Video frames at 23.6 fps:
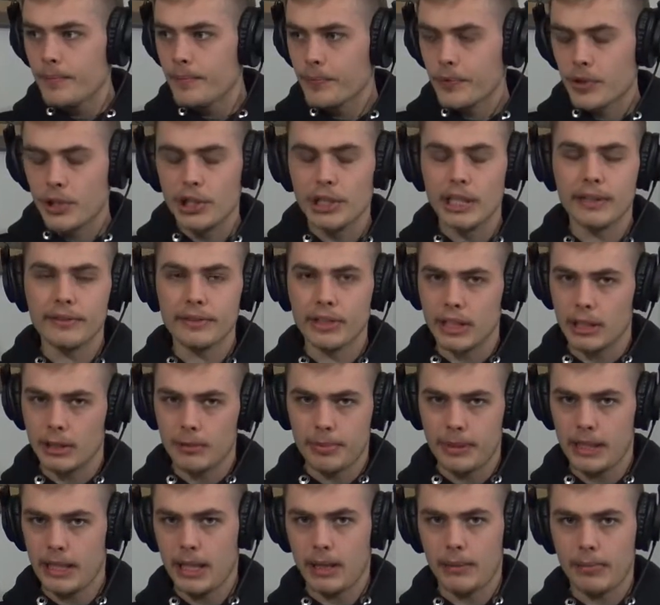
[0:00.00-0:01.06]
You're never going to
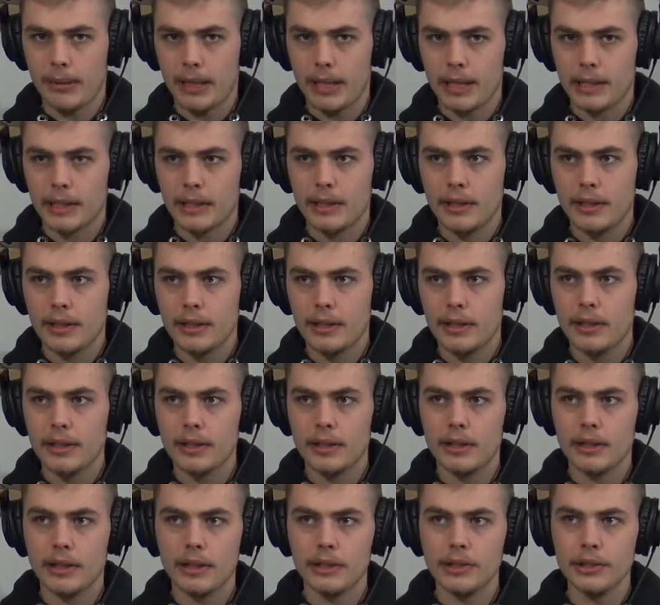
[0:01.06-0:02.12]
pay that back.
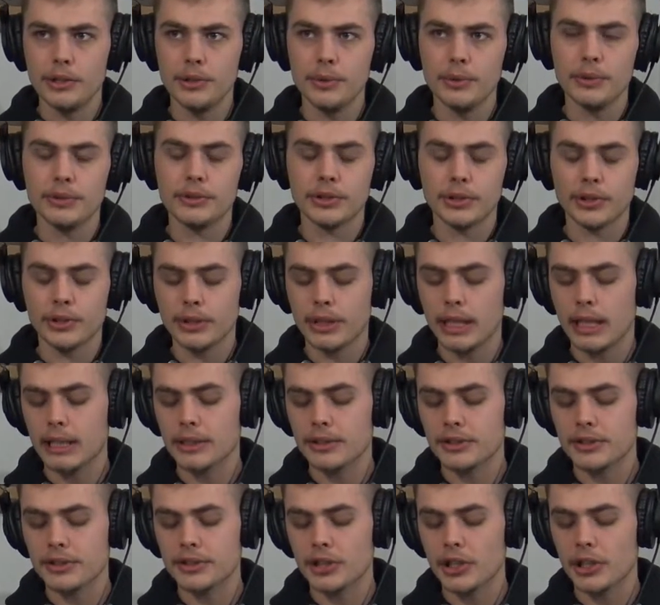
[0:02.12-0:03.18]
So you got to
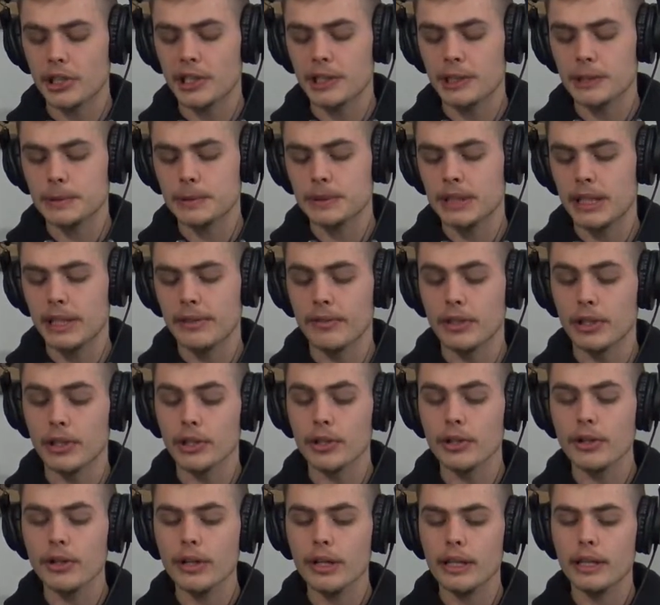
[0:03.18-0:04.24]
start saving
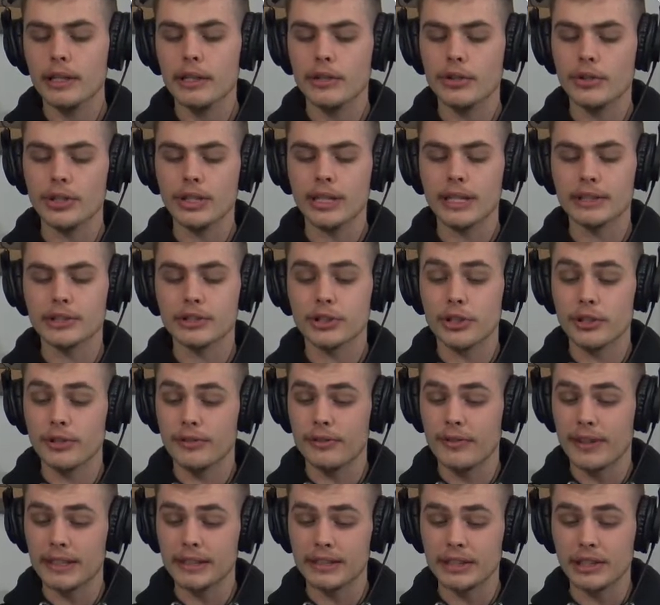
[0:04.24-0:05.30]
early. You got to start
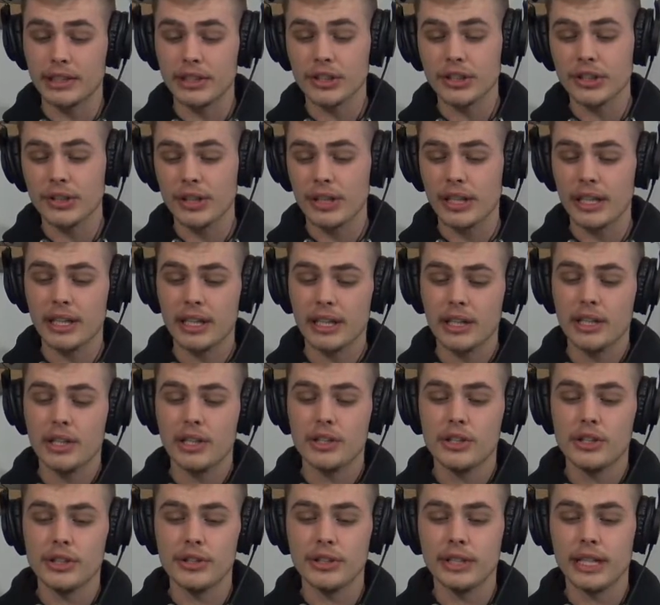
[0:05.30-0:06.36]
investing early.
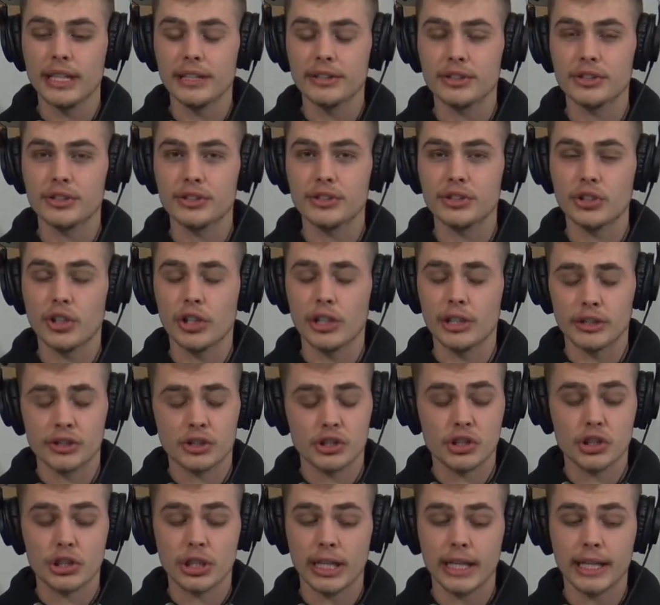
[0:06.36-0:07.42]
you got to start
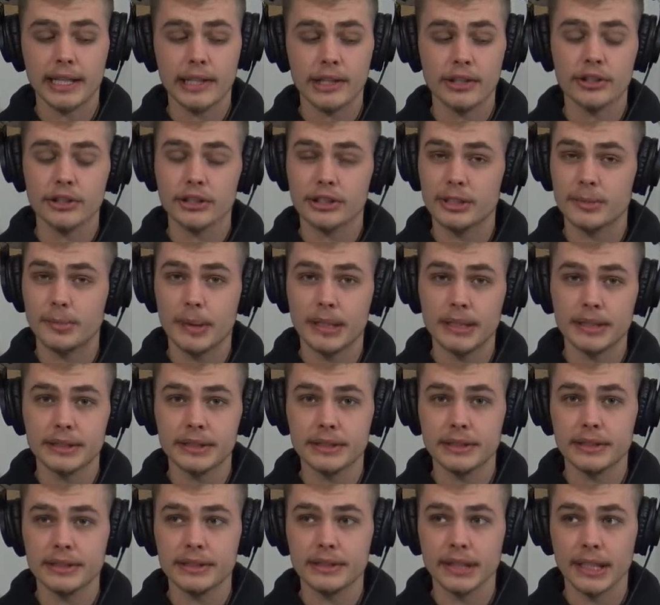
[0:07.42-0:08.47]
checking your
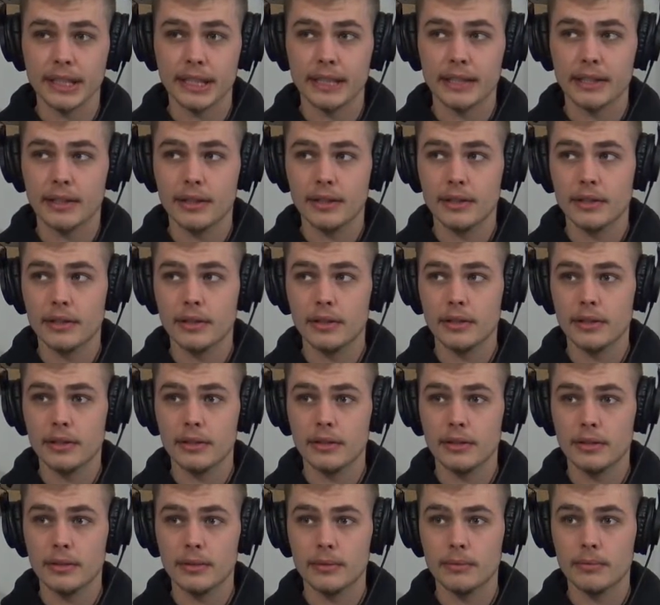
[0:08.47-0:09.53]
expenses like
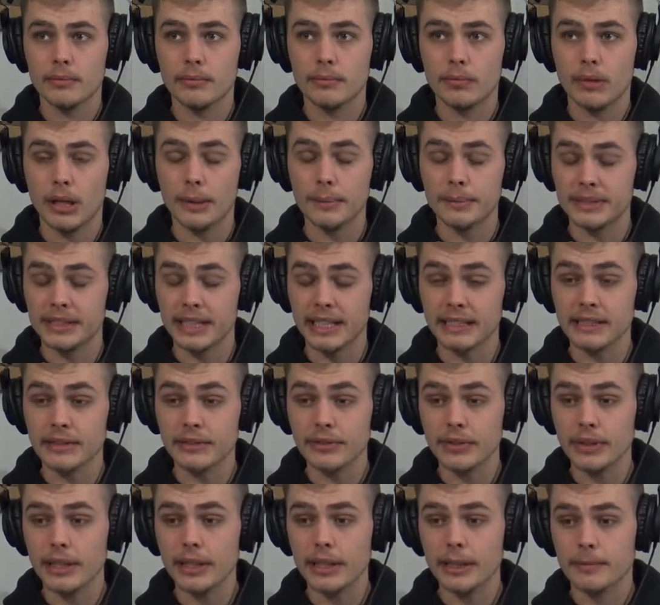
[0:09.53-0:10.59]

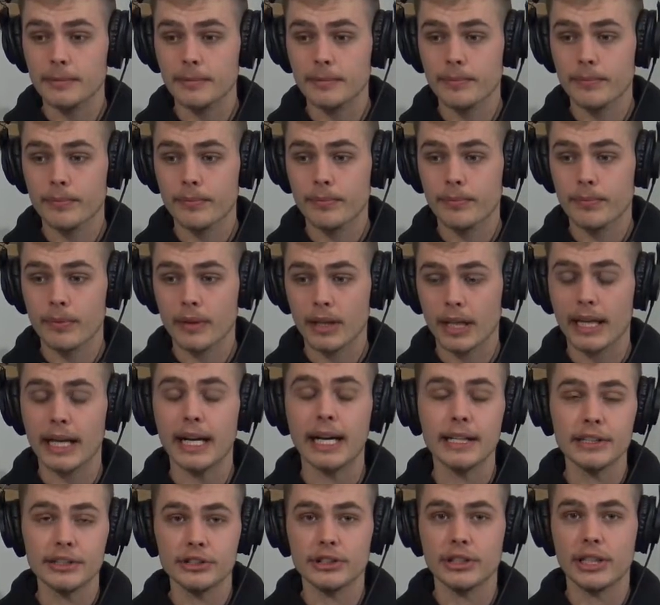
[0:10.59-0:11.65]
obsessively. Like
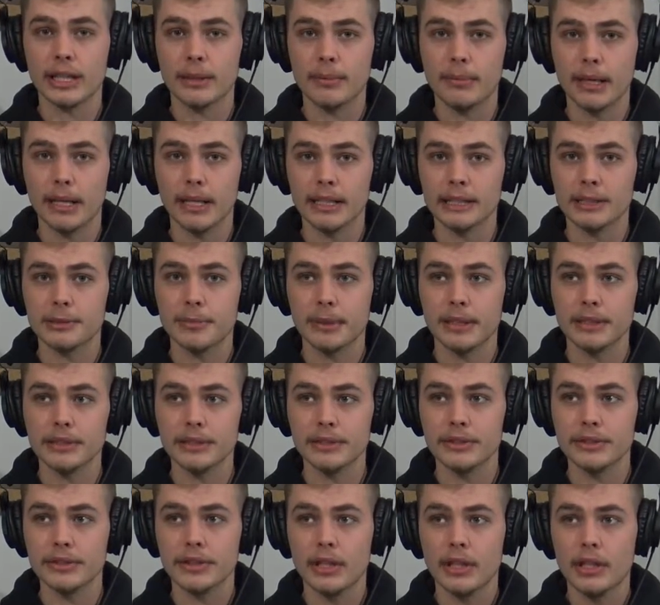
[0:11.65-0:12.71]
I check my
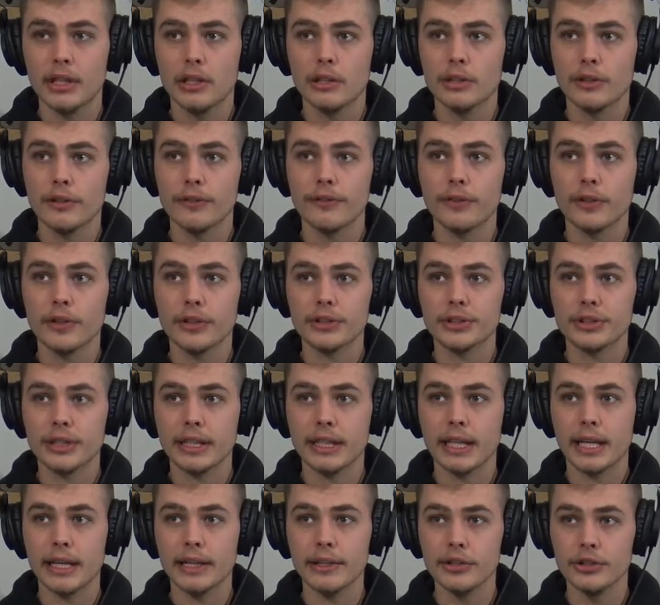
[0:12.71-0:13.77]
expenses. The first thing
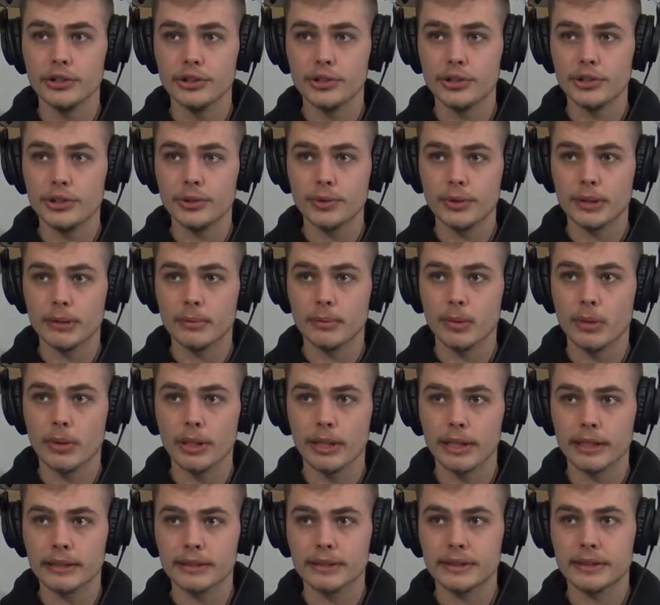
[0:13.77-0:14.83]
I used to do in the morning